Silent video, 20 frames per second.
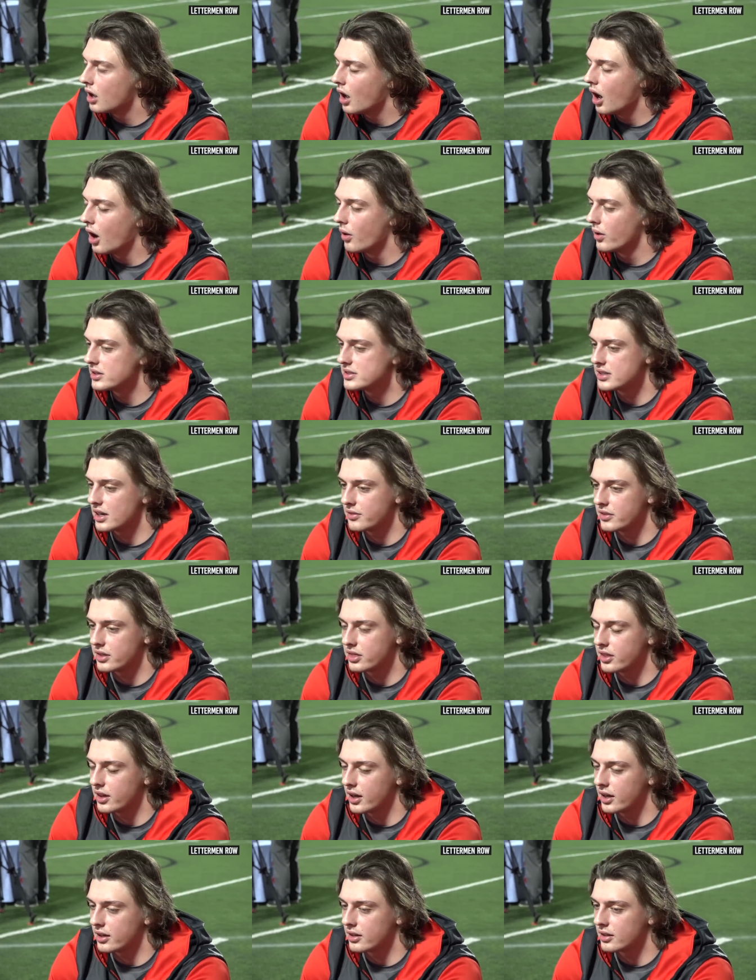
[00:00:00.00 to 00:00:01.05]
Oh, it's
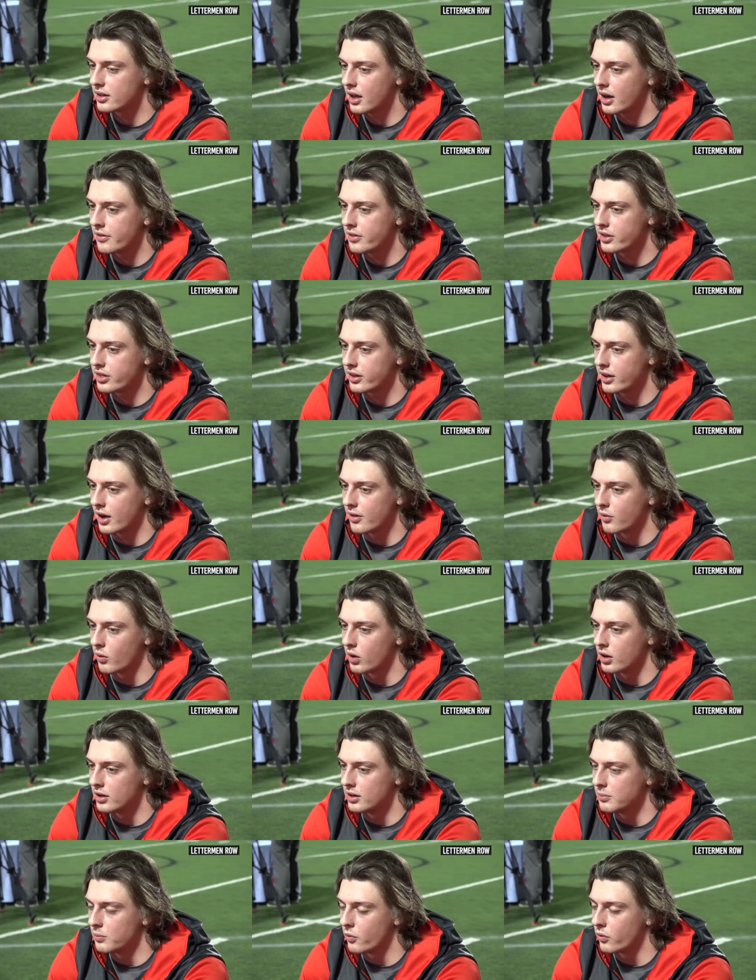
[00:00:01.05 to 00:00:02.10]
everything, everything I've
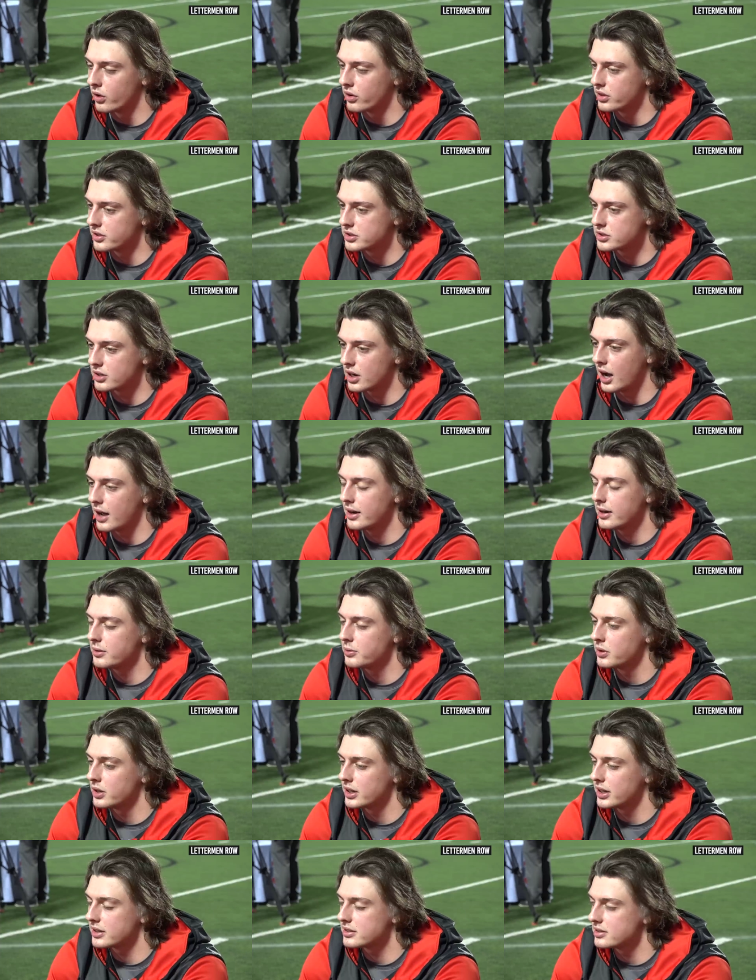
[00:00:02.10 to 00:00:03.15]
wanted and more. The strength. I didn't
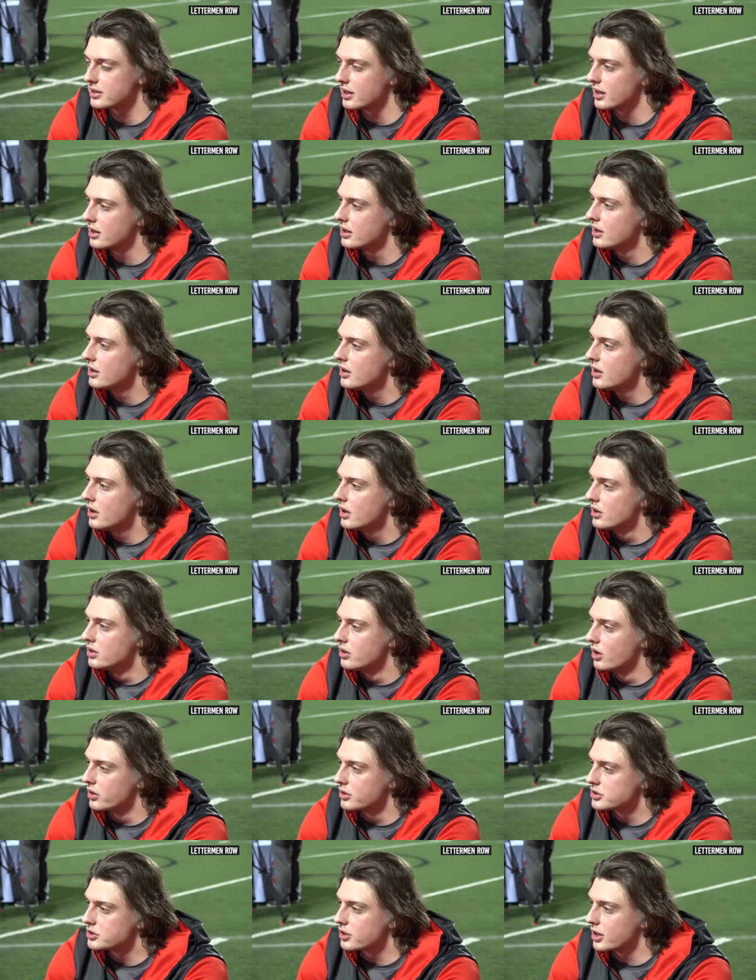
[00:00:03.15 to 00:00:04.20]
really get to
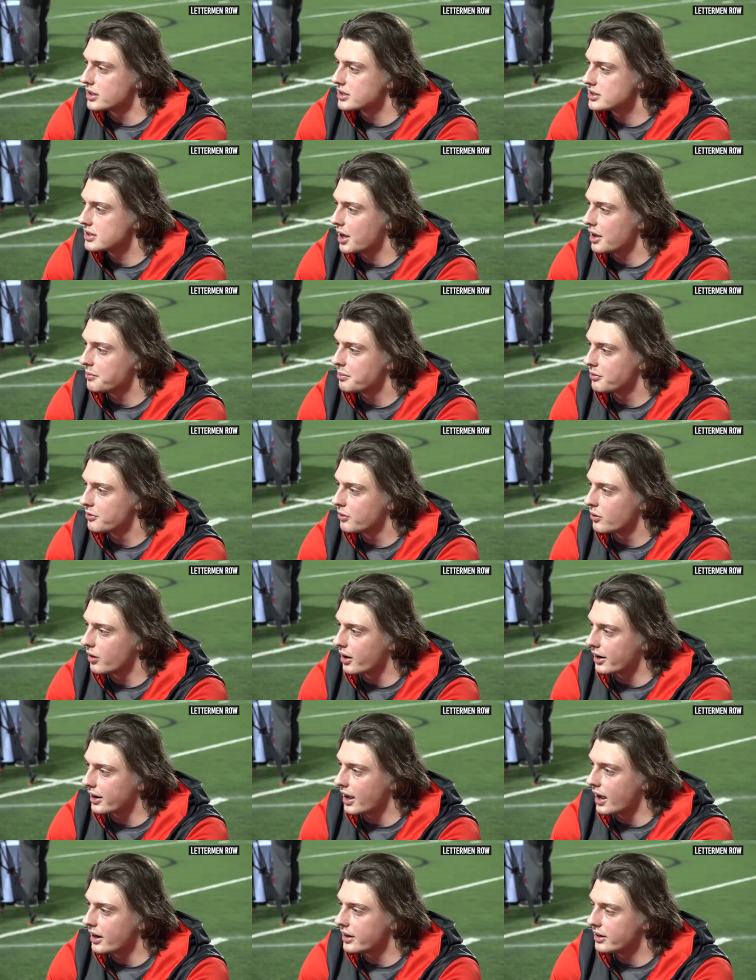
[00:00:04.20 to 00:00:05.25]
know the strength staff before
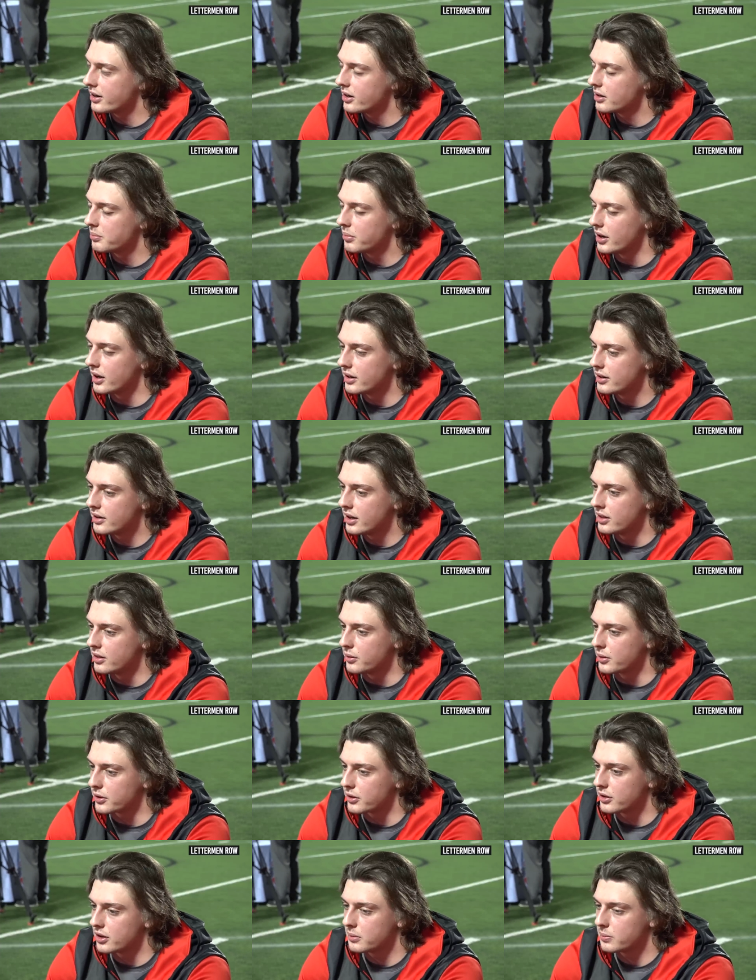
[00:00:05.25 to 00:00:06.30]
I got here, but in the
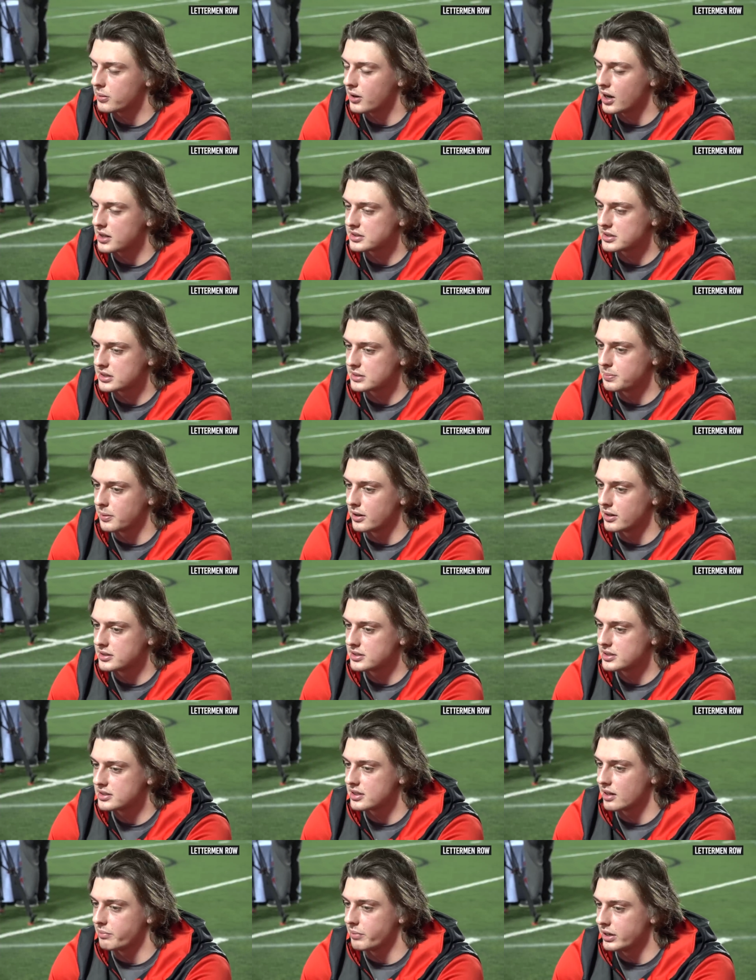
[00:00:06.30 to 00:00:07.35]
recruiting process. But
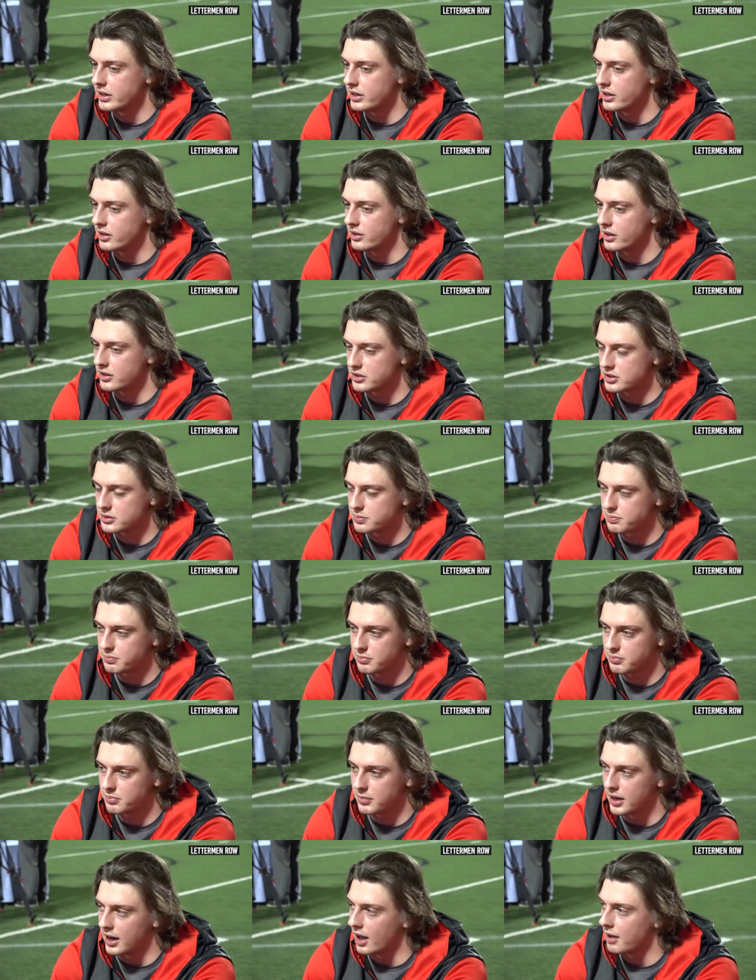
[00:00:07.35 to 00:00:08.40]
since I've been here, they've just
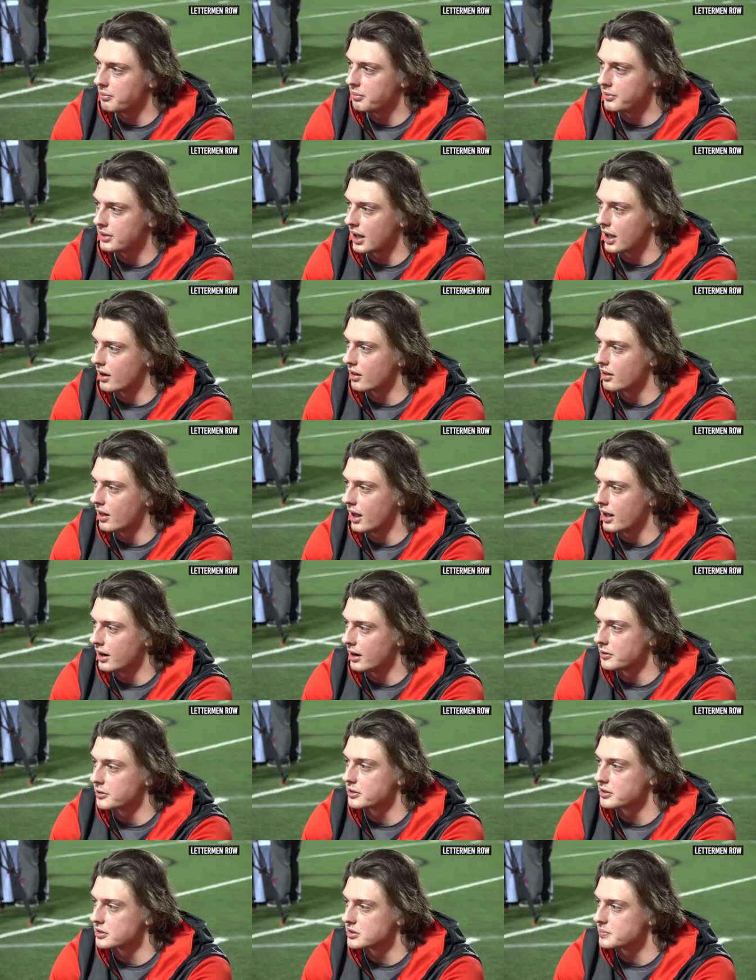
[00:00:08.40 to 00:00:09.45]
been helping me out a lot, and I
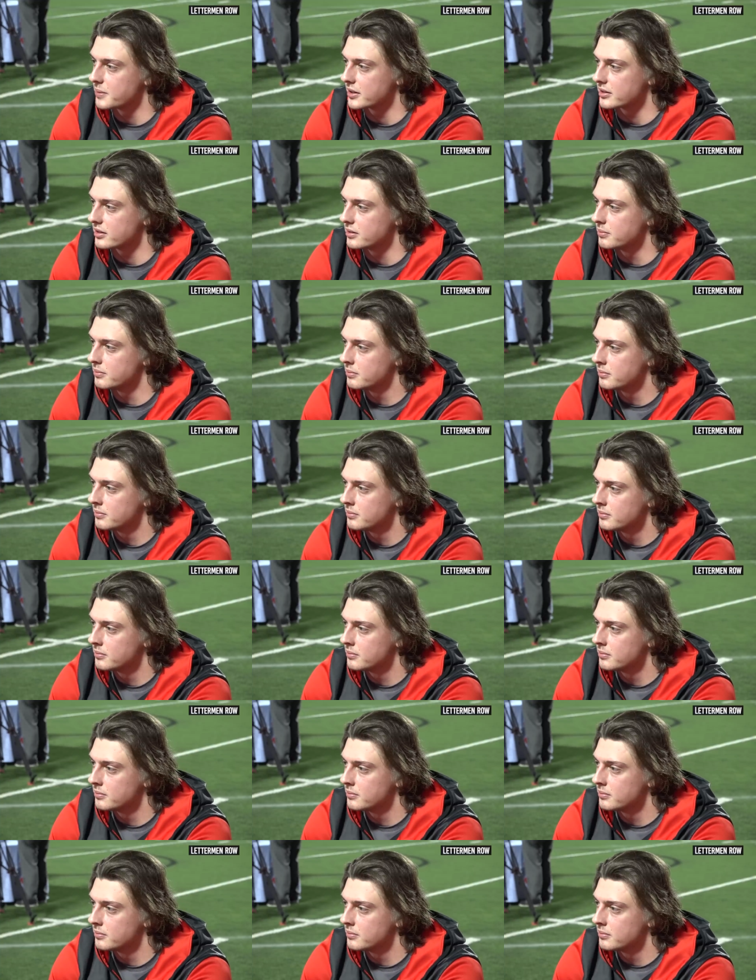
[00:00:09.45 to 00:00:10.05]
really respect them.